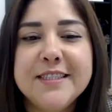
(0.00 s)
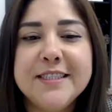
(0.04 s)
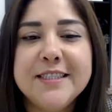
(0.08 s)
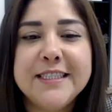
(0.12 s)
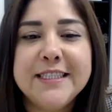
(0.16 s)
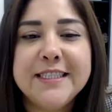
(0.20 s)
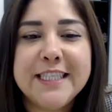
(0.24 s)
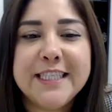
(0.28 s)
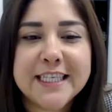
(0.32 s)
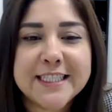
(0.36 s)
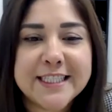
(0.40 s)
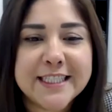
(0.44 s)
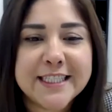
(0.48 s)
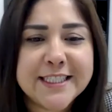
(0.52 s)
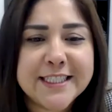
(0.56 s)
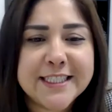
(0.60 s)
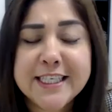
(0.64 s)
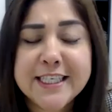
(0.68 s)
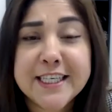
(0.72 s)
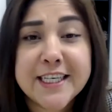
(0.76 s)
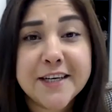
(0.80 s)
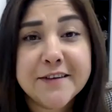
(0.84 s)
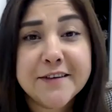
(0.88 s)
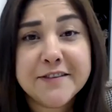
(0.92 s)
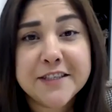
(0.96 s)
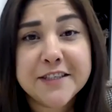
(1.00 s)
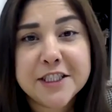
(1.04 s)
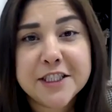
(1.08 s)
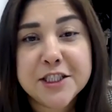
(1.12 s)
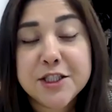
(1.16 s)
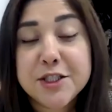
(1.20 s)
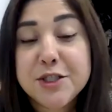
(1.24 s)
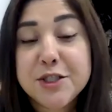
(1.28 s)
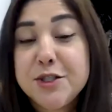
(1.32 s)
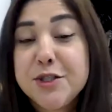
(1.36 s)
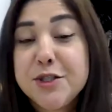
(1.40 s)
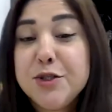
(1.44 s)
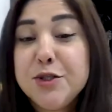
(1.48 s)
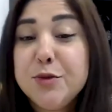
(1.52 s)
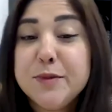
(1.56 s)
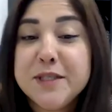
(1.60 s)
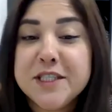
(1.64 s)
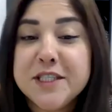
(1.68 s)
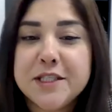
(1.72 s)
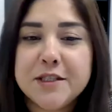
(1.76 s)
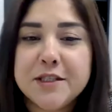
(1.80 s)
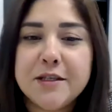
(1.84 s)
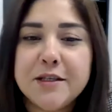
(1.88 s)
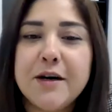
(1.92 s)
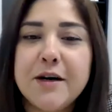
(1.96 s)
Tessa didn't give it too
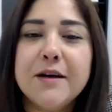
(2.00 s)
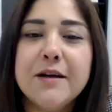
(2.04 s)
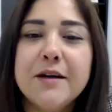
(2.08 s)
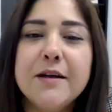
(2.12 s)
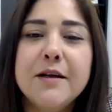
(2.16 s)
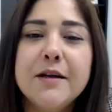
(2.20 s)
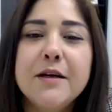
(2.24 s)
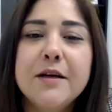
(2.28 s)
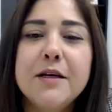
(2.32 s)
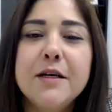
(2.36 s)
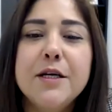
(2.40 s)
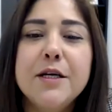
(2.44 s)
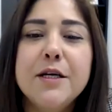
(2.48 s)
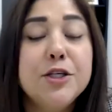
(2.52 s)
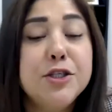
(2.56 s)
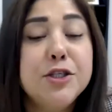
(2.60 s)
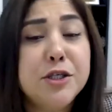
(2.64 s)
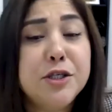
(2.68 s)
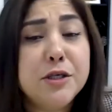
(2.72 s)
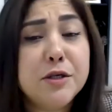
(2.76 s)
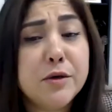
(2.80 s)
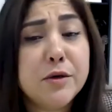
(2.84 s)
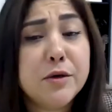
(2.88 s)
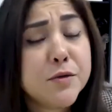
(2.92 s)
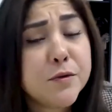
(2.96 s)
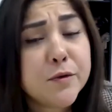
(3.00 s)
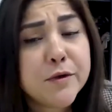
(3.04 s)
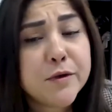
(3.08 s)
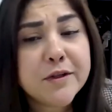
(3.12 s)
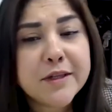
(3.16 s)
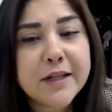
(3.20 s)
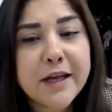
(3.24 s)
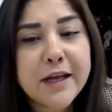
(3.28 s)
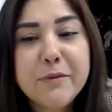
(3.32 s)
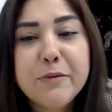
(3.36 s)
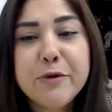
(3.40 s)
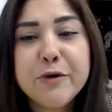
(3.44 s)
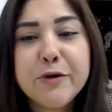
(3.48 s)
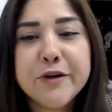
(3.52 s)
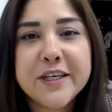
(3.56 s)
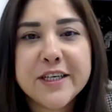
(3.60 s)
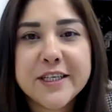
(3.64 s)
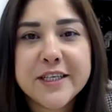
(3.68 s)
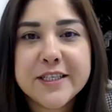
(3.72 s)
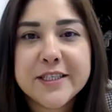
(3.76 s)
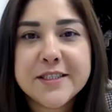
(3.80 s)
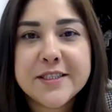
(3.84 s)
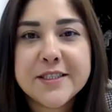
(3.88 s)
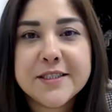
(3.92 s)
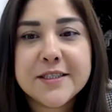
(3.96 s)
much thought. She knows where the library
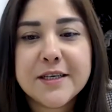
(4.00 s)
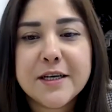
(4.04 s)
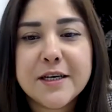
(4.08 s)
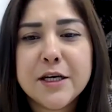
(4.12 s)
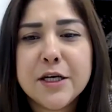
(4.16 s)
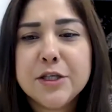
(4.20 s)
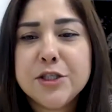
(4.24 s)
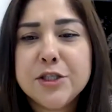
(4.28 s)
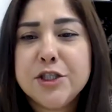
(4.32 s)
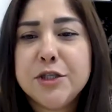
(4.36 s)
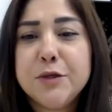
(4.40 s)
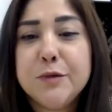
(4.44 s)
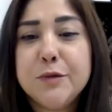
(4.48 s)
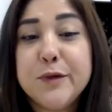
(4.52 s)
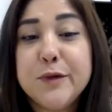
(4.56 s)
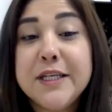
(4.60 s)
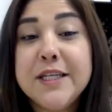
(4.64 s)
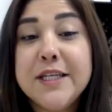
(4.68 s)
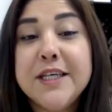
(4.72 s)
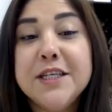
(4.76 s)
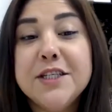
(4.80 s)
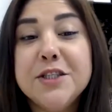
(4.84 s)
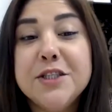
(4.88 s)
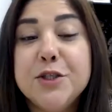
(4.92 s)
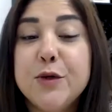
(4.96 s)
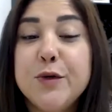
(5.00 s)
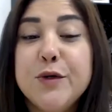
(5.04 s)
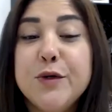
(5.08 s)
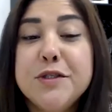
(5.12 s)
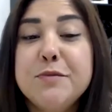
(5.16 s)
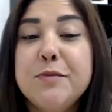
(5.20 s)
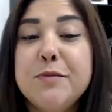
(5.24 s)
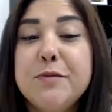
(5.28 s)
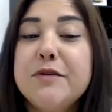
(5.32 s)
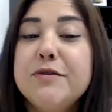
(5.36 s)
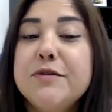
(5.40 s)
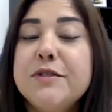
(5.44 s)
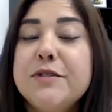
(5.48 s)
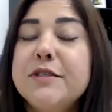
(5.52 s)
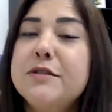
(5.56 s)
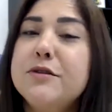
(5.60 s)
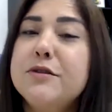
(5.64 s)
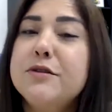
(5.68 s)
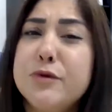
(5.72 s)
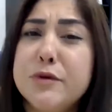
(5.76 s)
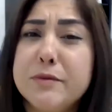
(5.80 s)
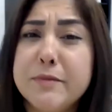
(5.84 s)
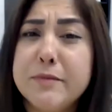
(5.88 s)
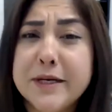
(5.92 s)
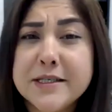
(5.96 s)
is. She really enjoys browsing
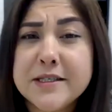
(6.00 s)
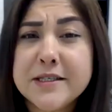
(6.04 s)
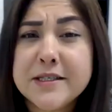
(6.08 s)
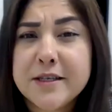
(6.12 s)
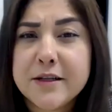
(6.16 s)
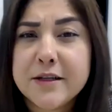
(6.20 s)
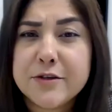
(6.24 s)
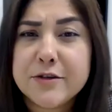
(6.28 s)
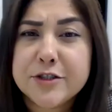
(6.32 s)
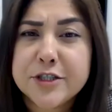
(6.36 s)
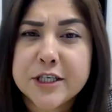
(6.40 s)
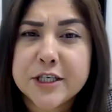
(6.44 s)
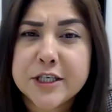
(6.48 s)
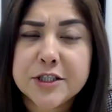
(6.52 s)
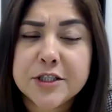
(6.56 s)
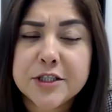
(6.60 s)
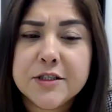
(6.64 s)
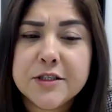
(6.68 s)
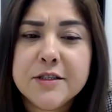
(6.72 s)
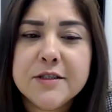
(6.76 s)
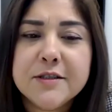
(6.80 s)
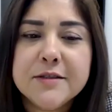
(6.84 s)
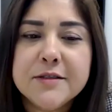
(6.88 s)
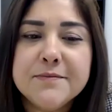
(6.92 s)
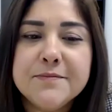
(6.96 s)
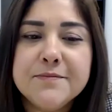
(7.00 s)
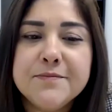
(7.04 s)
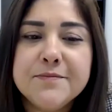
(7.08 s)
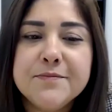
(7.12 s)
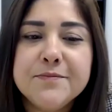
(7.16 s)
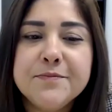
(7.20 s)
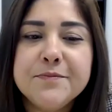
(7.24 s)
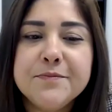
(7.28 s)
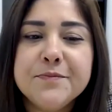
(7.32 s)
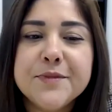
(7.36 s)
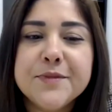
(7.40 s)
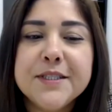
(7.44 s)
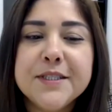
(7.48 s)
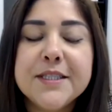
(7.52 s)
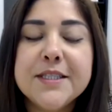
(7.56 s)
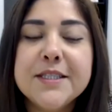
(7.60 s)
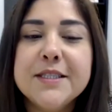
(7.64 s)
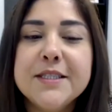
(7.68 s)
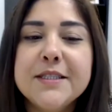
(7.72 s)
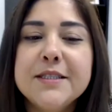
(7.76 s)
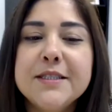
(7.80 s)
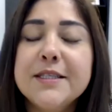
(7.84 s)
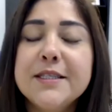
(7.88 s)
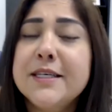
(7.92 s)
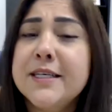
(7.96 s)
through the bestseller section.
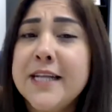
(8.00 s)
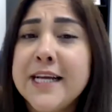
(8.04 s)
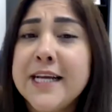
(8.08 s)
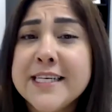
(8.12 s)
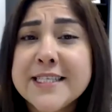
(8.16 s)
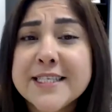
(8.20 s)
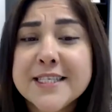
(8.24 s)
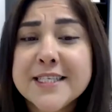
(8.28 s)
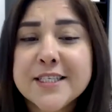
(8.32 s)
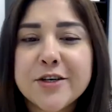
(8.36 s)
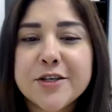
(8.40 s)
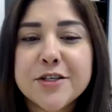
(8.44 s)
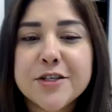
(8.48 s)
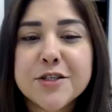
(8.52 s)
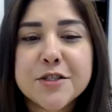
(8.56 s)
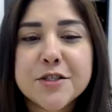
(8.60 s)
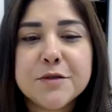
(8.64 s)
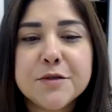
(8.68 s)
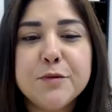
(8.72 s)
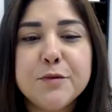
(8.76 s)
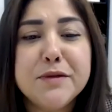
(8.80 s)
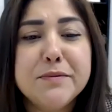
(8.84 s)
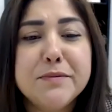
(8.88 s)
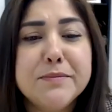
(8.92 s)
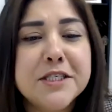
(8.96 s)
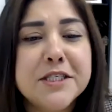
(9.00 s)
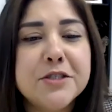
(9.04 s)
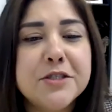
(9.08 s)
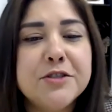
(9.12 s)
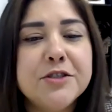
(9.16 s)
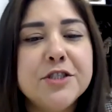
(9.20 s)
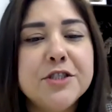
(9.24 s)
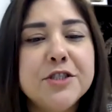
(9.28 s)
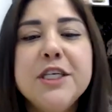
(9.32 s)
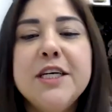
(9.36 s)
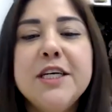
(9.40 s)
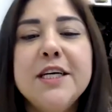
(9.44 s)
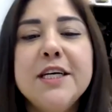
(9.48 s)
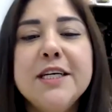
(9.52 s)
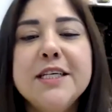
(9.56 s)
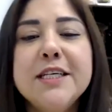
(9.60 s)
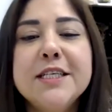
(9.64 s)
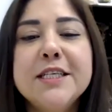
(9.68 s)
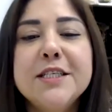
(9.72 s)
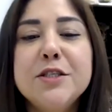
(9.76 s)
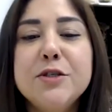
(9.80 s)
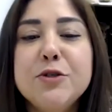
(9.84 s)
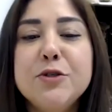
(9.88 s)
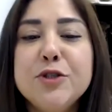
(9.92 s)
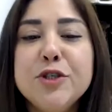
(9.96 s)
The class starts with Mr. G in
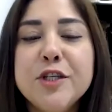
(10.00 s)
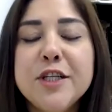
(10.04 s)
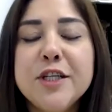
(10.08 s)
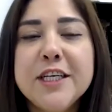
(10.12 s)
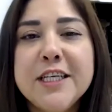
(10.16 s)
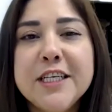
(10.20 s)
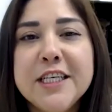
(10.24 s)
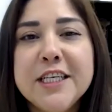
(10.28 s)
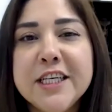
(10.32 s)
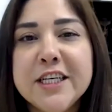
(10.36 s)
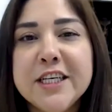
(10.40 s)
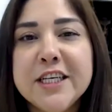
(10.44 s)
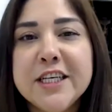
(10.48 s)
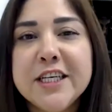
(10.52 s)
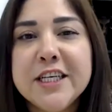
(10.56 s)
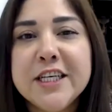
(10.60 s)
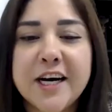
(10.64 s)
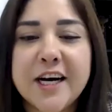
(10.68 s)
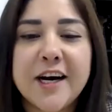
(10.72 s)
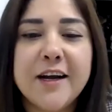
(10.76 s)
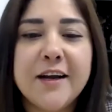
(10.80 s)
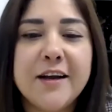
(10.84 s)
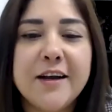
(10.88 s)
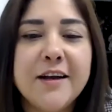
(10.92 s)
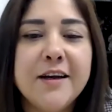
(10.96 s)
his usually neon tie.